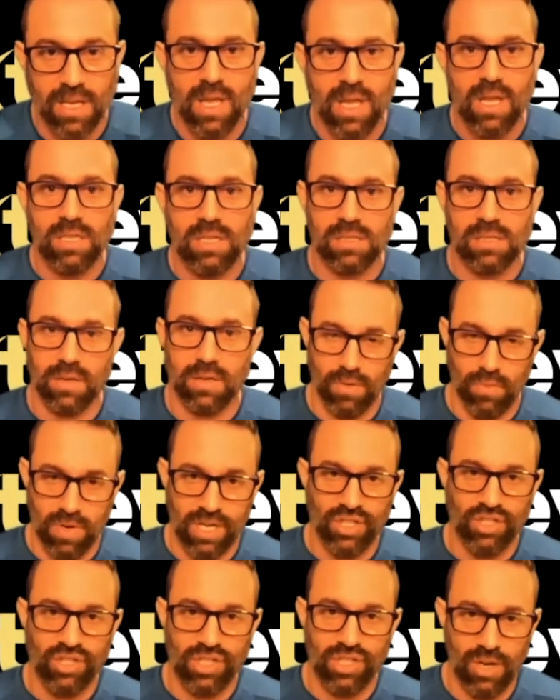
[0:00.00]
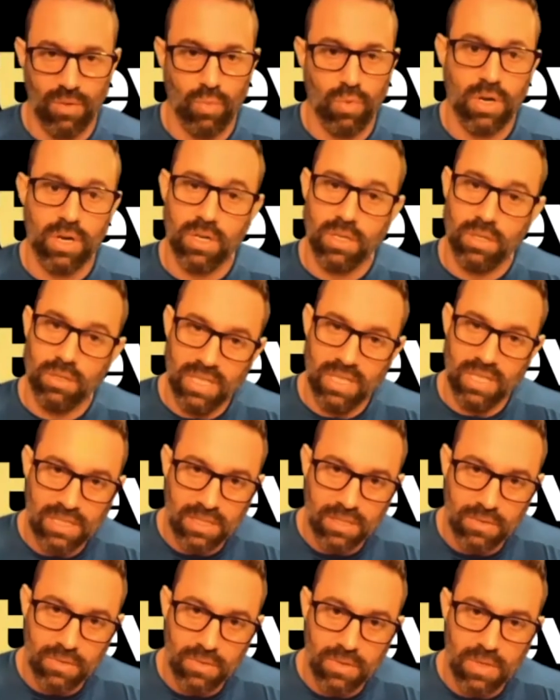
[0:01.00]
So if you want to shed water, you need
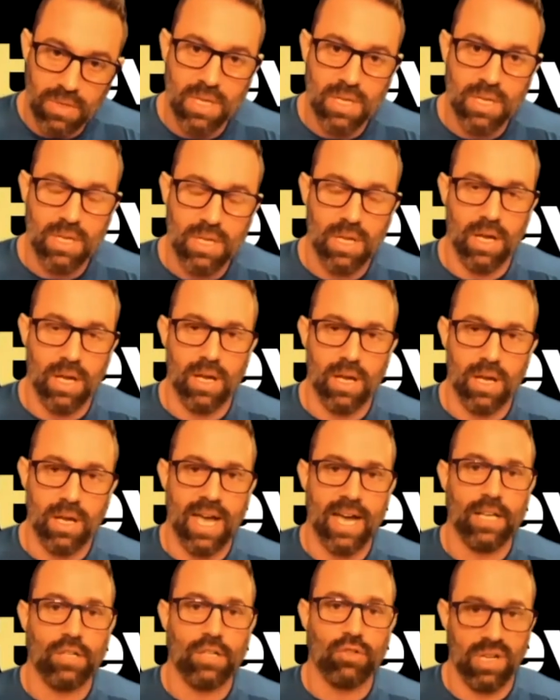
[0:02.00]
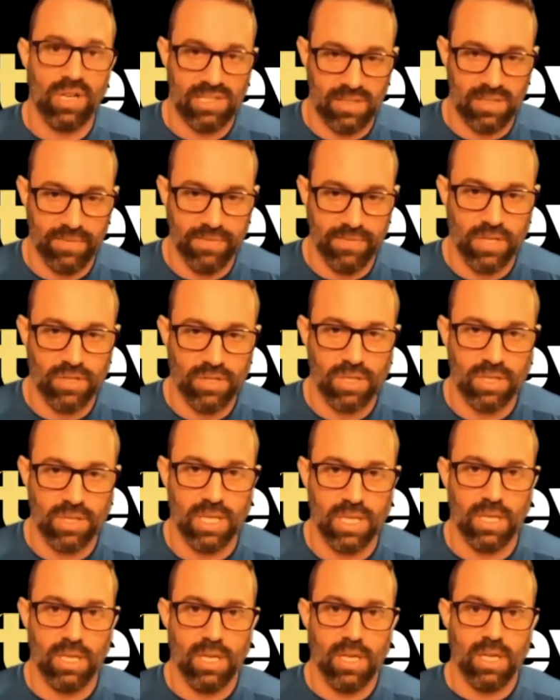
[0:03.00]
to hydrate
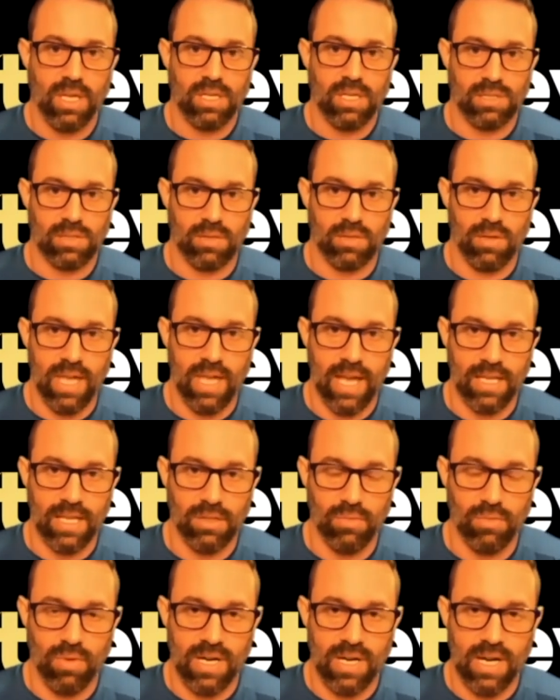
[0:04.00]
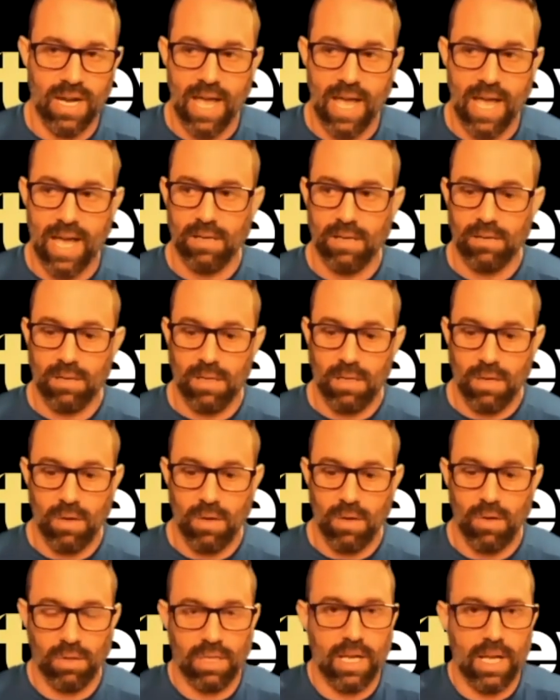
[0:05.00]
sufficiently so that you are not
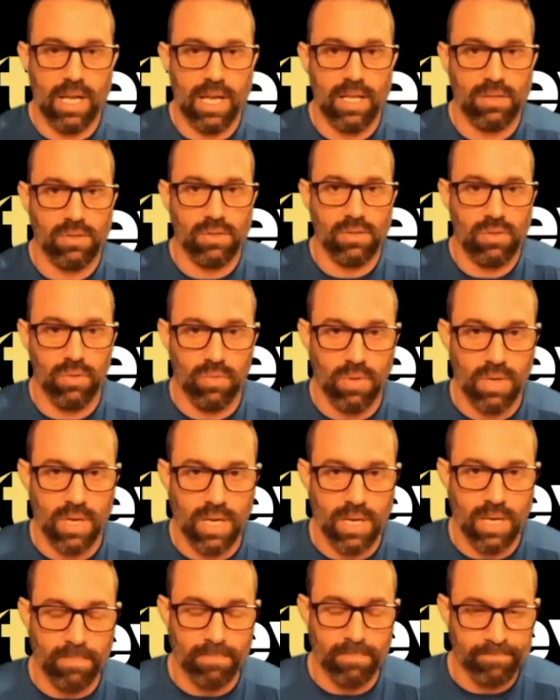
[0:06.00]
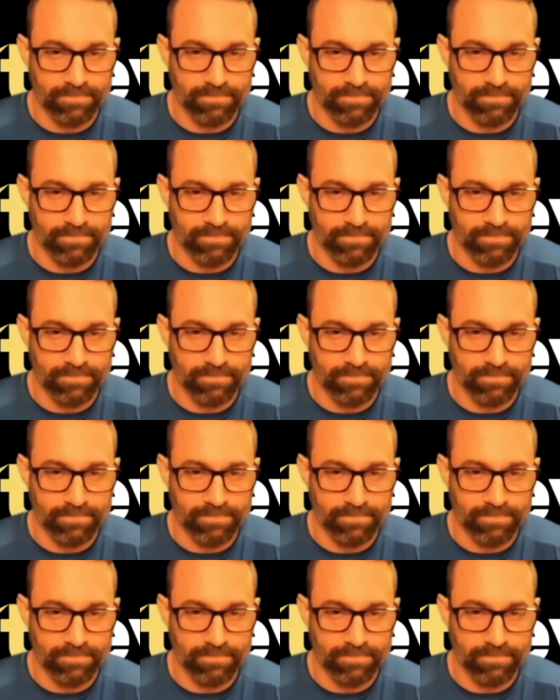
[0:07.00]
holding on to